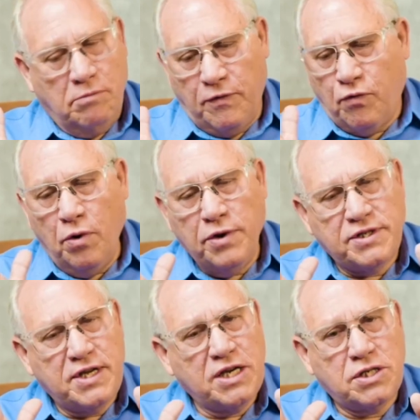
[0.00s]
Before the
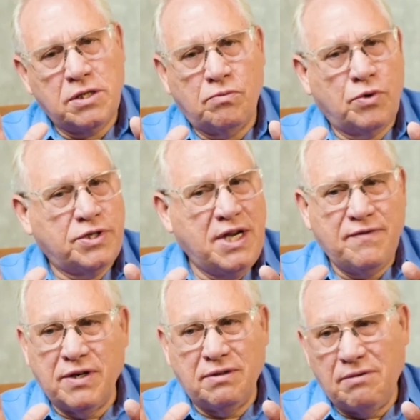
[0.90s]
session was
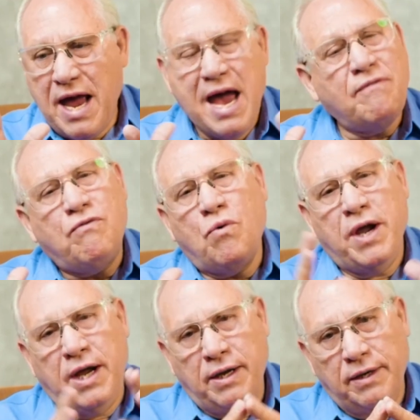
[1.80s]
even
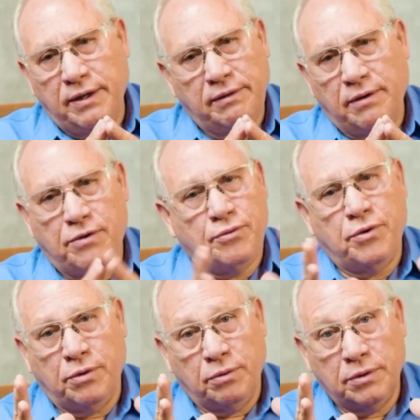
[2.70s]
halfway
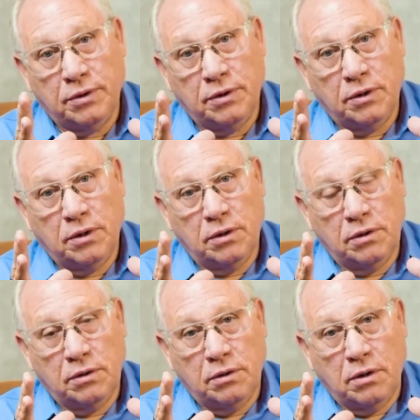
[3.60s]
through,
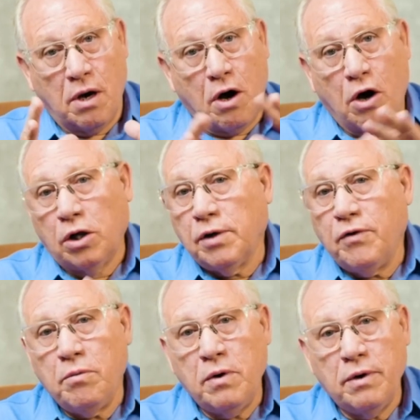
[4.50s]
all of
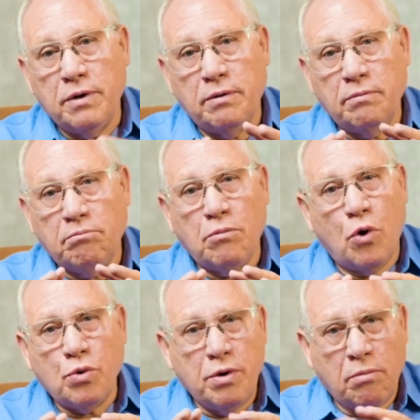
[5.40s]
her
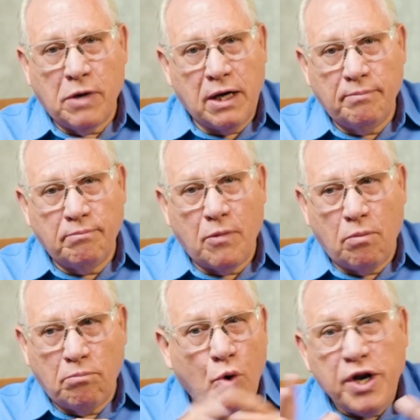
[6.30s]

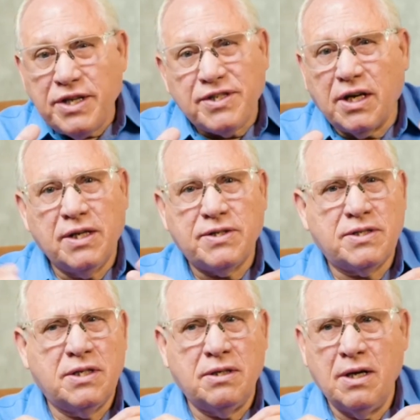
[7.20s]
morning
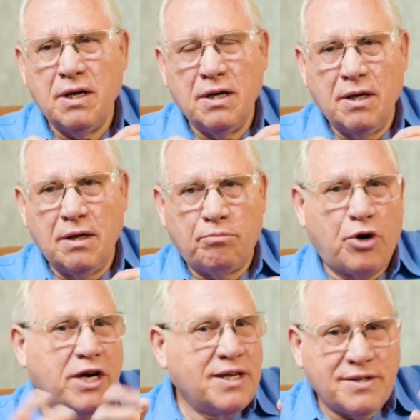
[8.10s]
sickness and
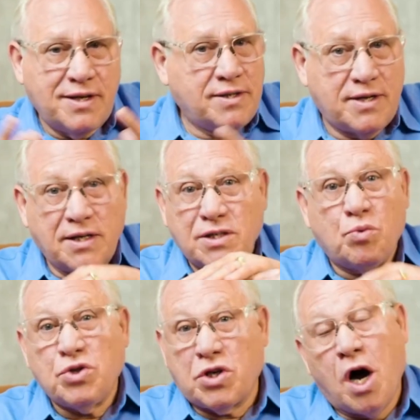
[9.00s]
pregnancy
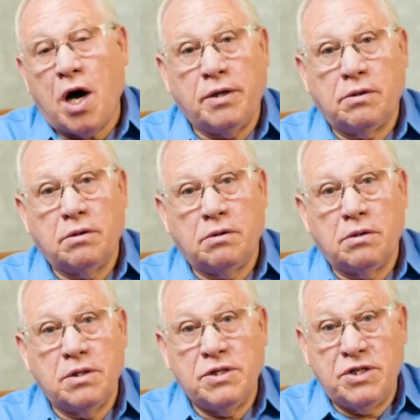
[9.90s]
sickness was gone.
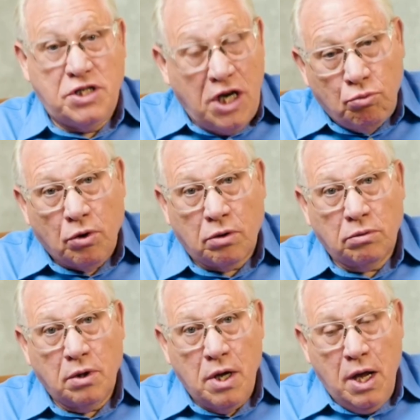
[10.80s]
Zero.